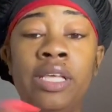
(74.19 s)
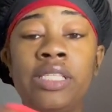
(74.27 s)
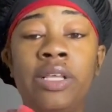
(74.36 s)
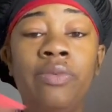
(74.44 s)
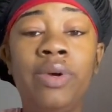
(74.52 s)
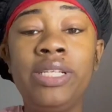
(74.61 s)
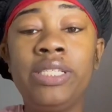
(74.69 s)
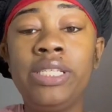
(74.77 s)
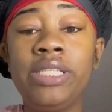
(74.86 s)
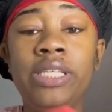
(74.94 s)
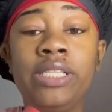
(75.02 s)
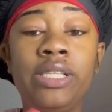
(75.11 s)
So what is
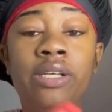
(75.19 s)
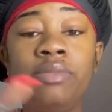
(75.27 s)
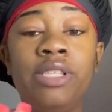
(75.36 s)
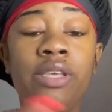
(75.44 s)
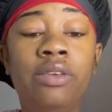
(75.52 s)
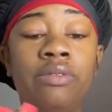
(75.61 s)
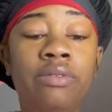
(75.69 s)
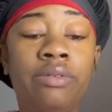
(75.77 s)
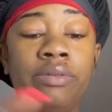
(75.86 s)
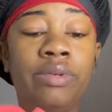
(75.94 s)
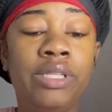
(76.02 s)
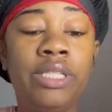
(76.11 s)
this? It's up to you.
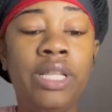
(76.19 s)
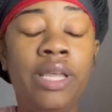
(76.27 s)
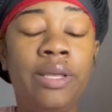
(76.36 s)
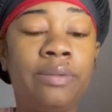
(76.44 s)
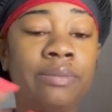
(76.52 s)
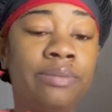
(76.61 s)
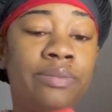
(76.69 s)
What is that?